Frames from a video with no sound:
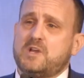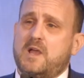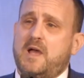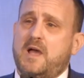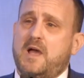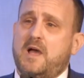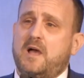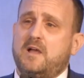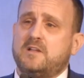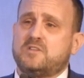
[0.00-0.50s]

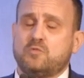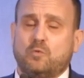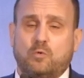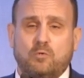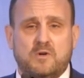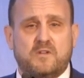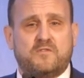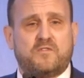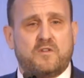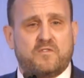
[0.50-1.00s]
to
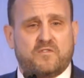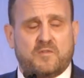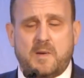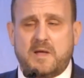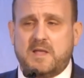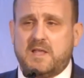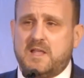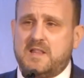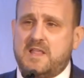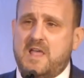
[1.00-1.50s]
all of you for
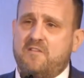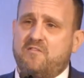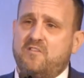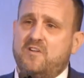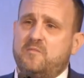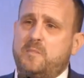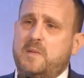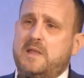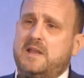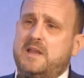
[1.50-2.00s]
making the
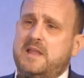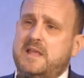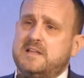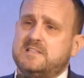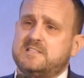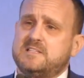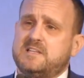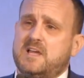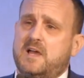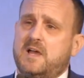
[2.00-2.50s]
effort of being
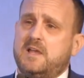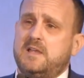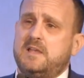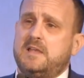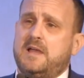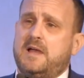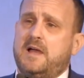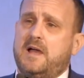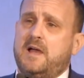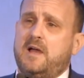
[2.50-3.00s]
here
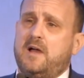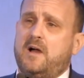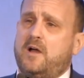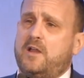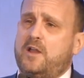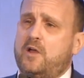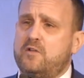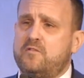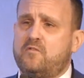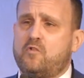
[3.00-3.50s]
today.
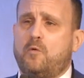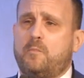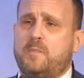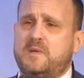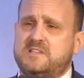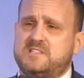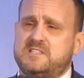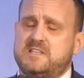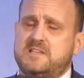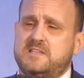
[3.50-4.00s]
I know you've got
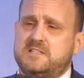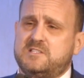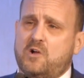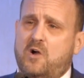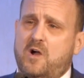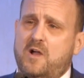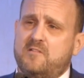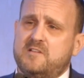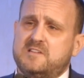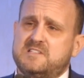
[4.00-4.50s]
busy
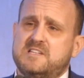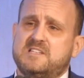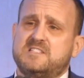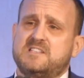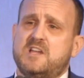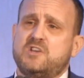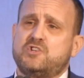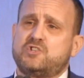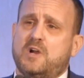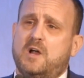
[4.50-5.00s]
diaries,
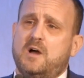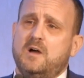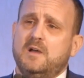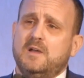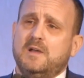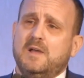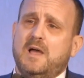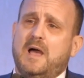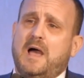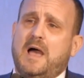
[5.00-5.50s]
etc.
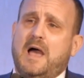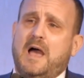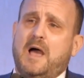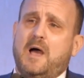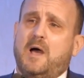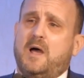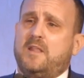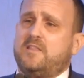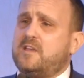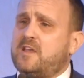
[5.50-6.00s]

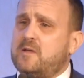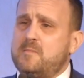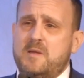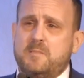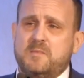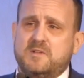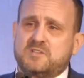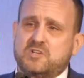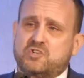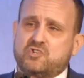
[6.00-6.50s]
The
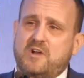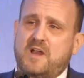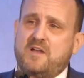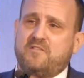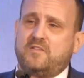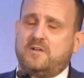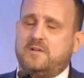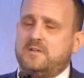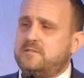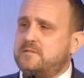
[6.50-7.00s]
commitment to
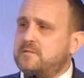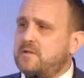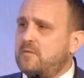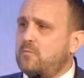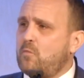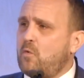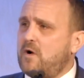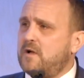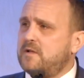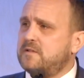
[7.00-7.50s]
travel
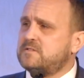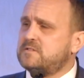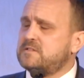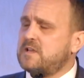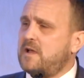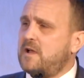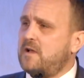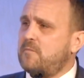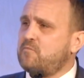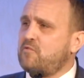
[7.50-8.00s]
and what has
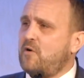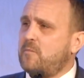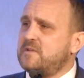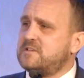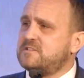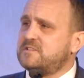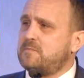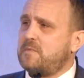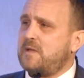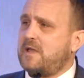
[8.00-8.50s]

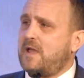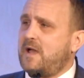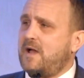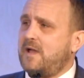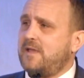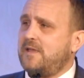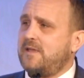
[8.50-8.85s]
promised to be